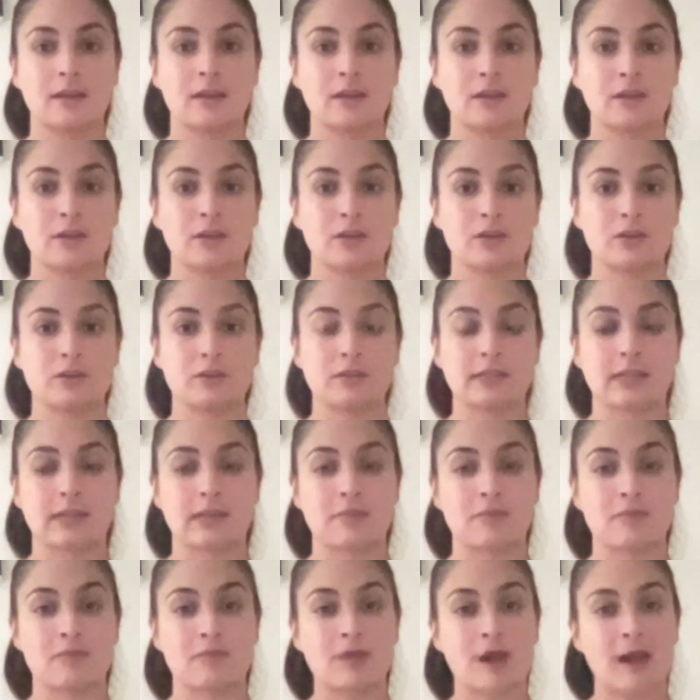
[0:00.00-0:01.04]
Good. You can take a
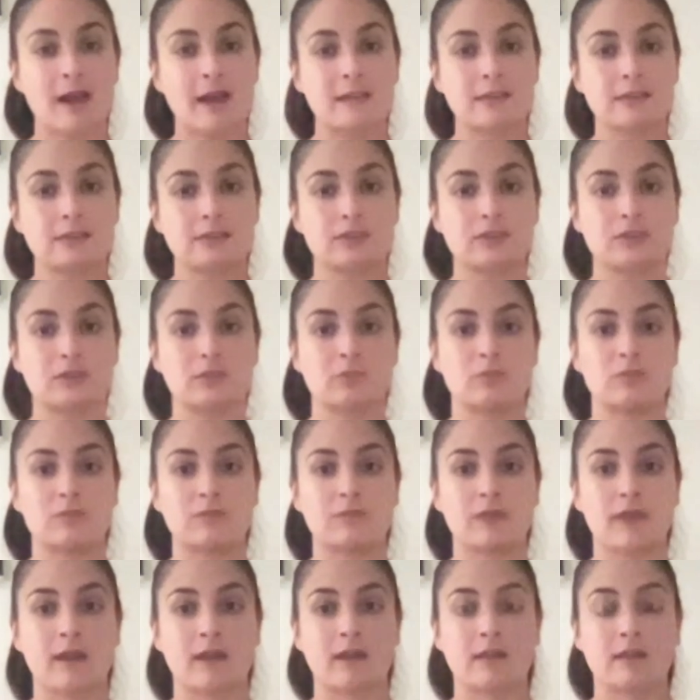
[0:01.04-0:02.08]
rest. You can move
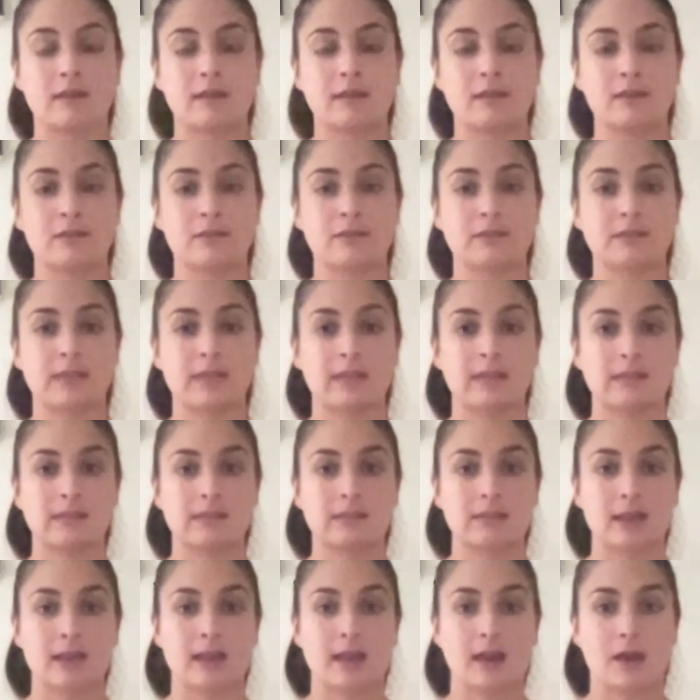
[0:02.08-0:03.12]
those hands in
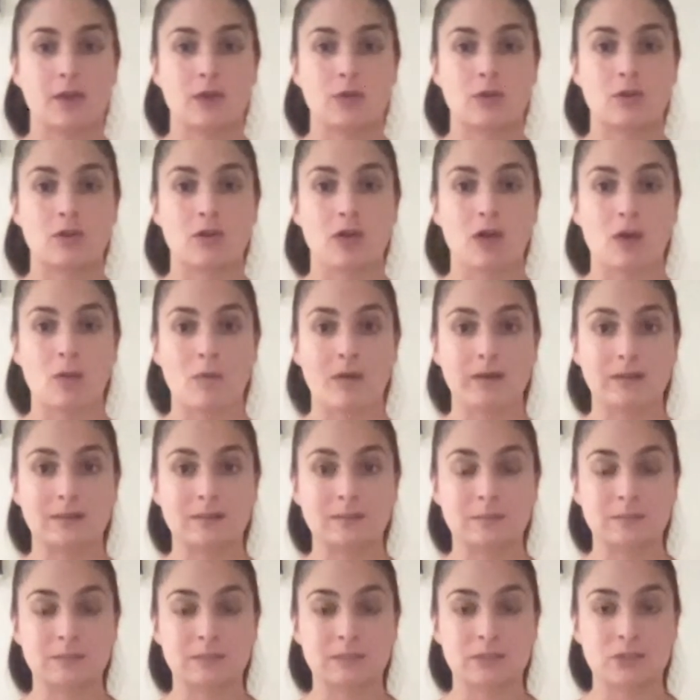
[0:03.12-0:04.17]
that counterclockwise
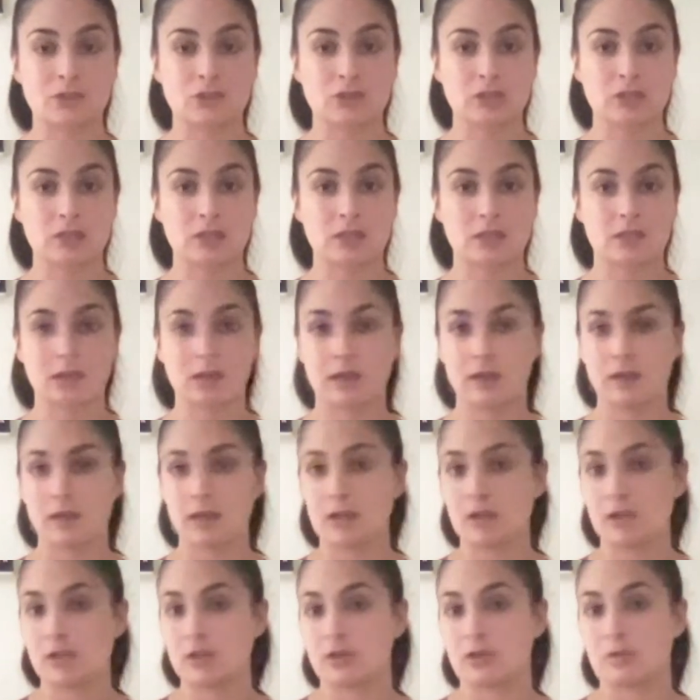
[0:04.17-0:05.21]
position.
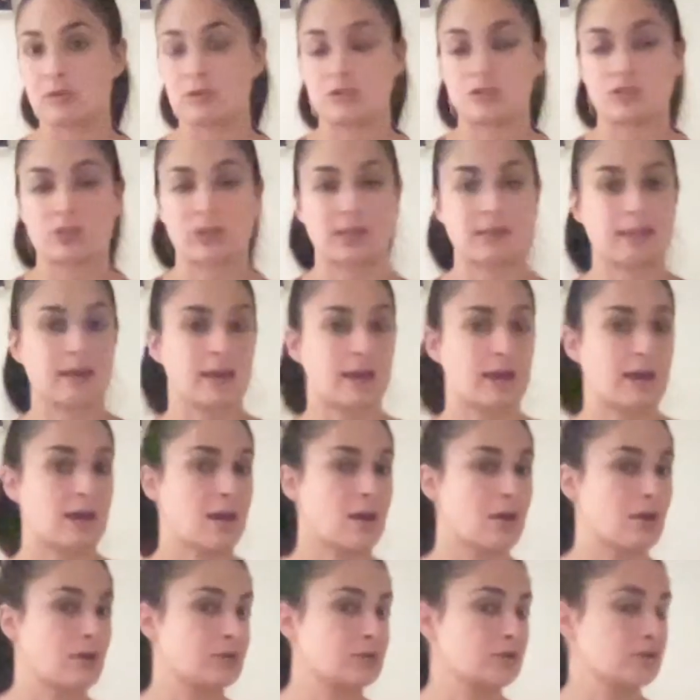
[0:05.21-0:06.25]
You can shake that
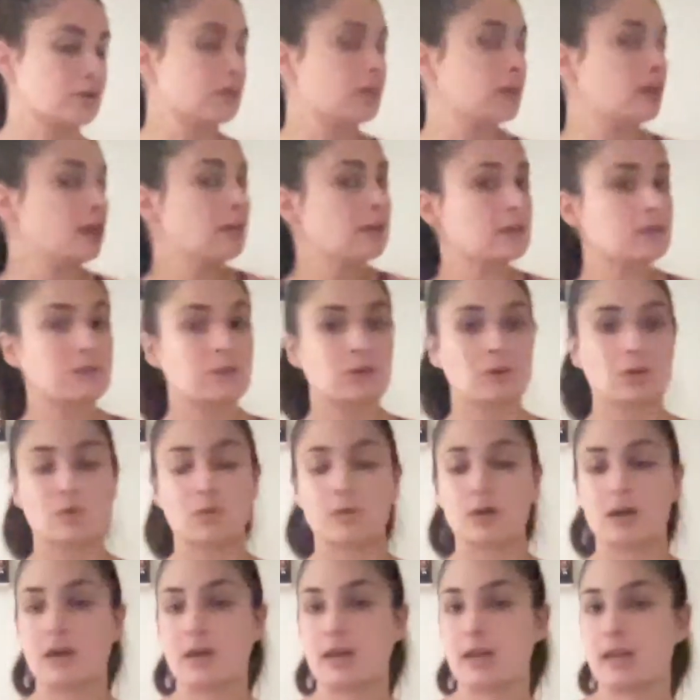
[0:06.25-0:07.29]
out.
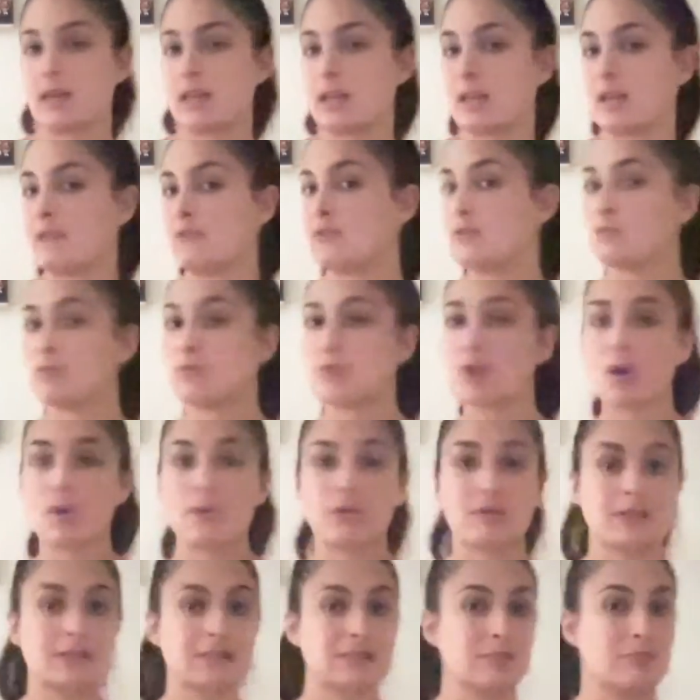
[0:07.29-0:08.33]
So if you
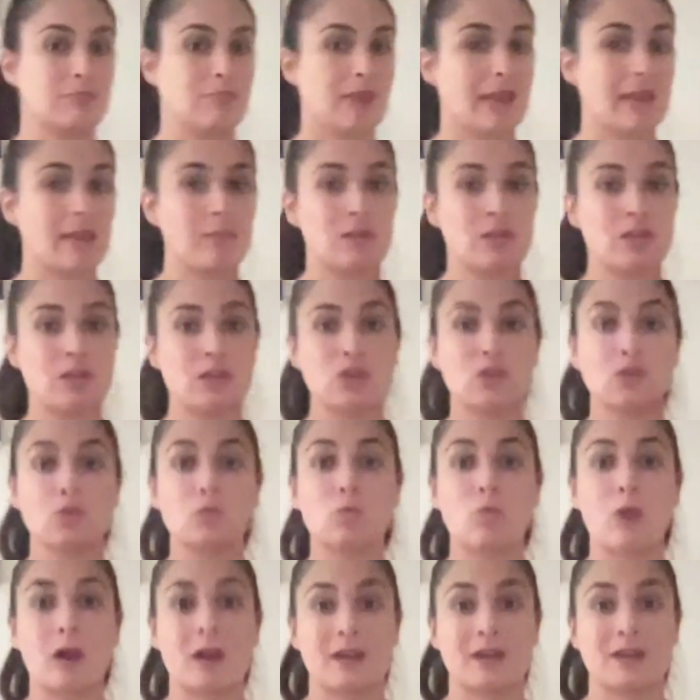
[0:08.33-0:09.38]
notice, maybe you
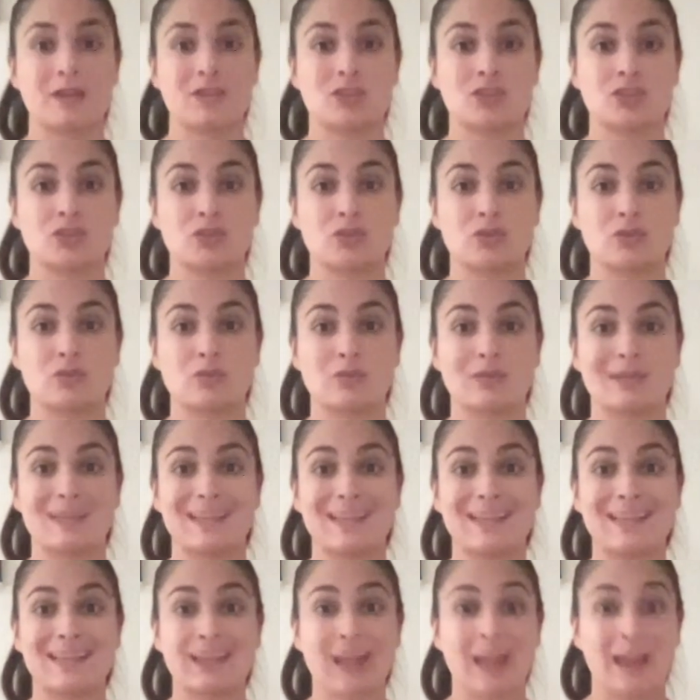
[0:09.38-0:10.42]
wanted to
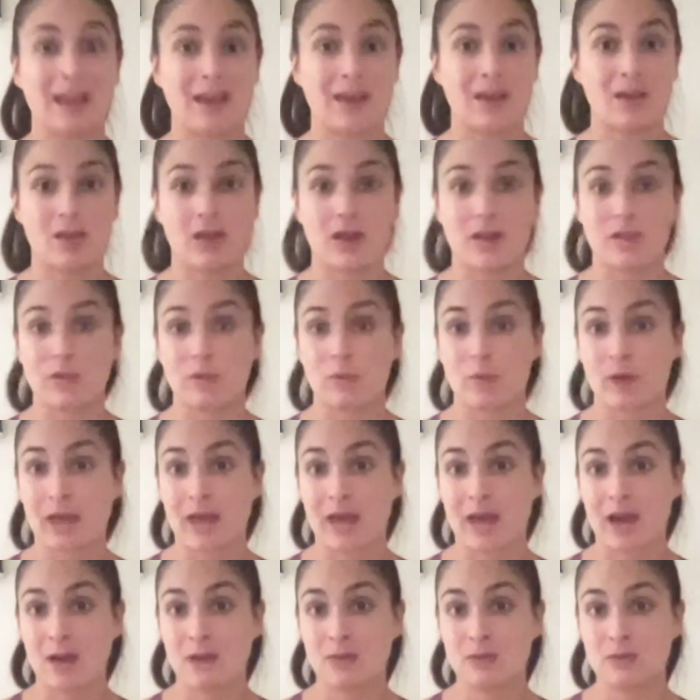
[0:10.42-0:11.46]
inhale on the way
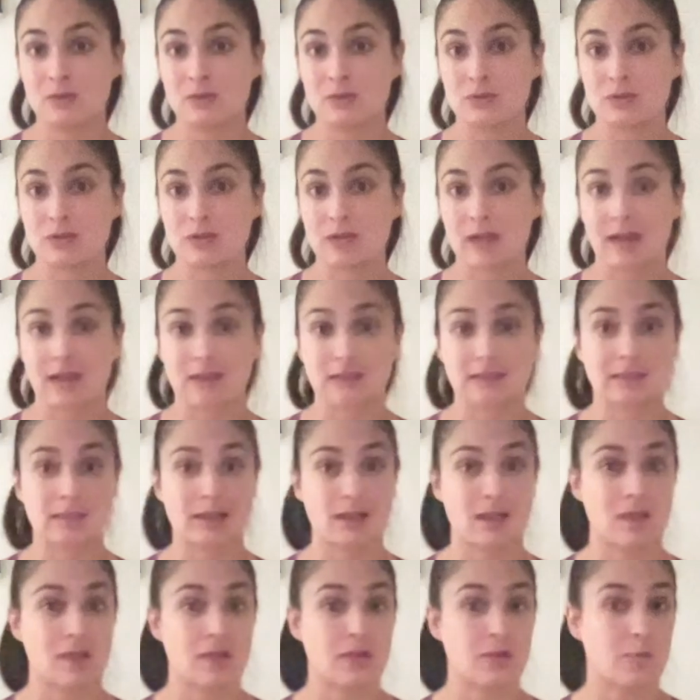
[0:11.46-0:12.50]
out,
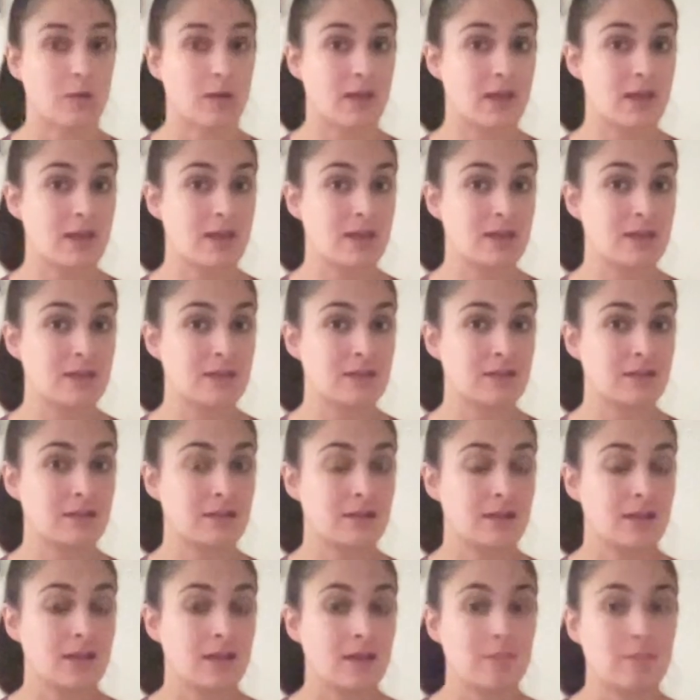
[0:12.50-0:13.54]
exhale on the way in.
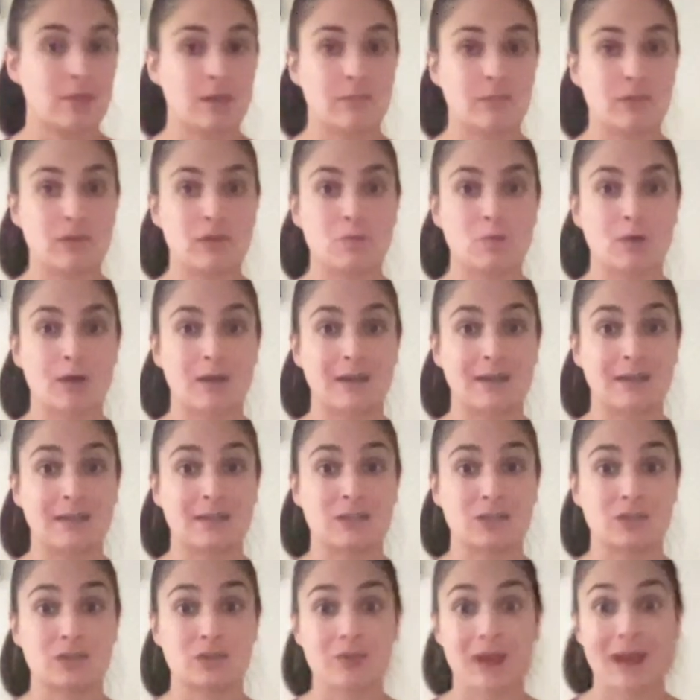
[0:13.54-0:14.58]
Maybe you wanted
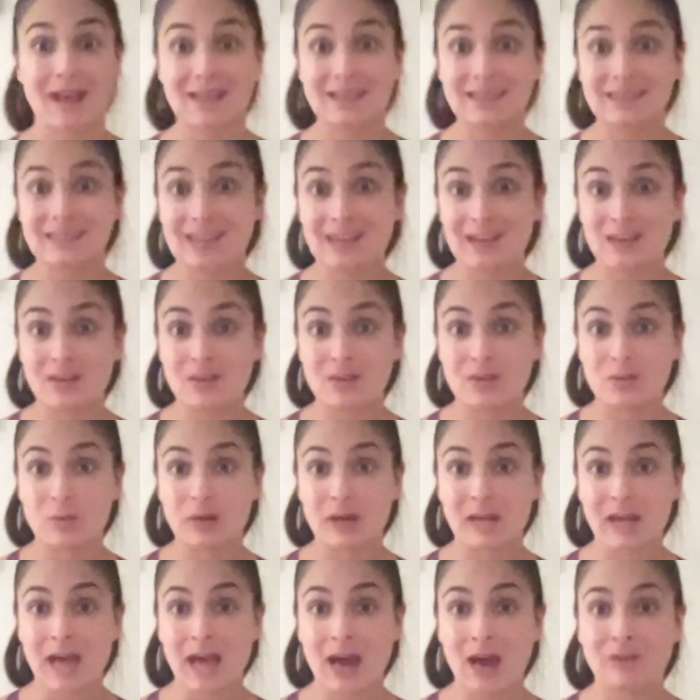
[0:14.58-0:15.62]
to exhale on the
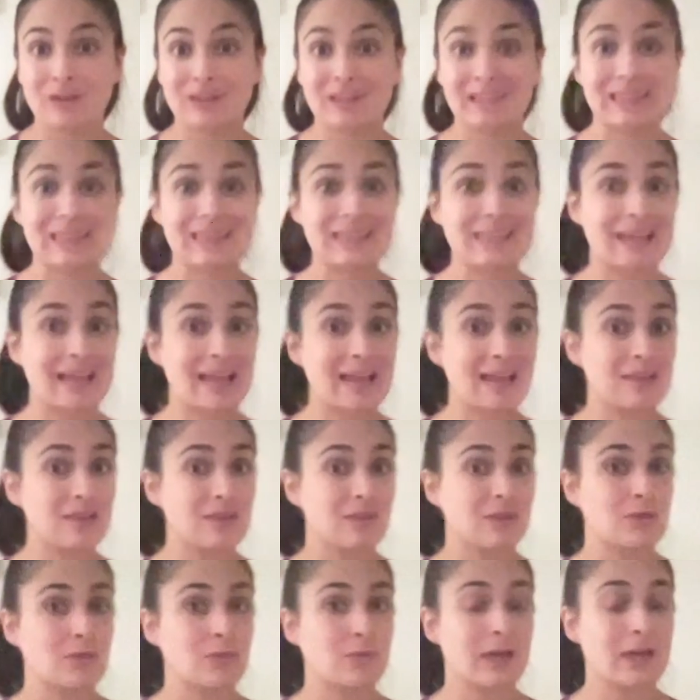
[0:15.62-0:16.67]
way out, inhale
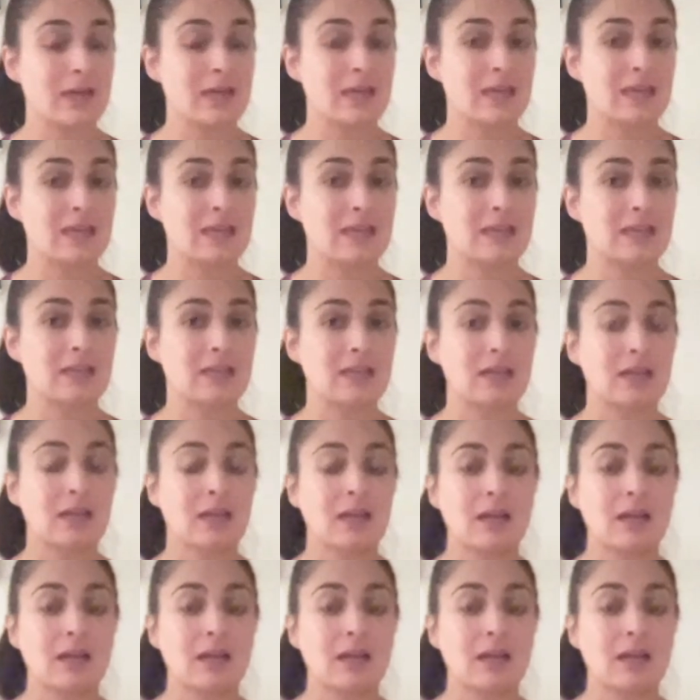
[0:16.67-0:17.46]
on the way in.